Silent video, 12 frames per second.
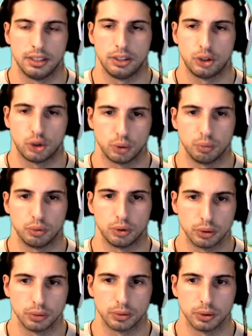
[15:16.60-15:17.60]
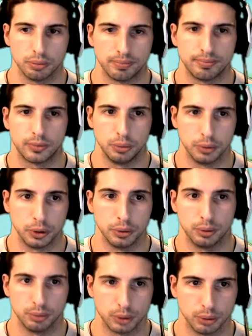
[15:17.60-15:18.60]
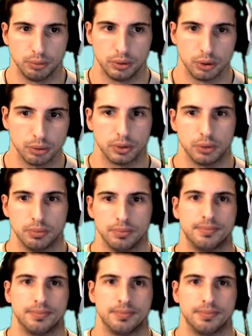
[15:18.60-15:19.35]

Doom, doom, doom, doom, doom, doom, doom, doom, doom.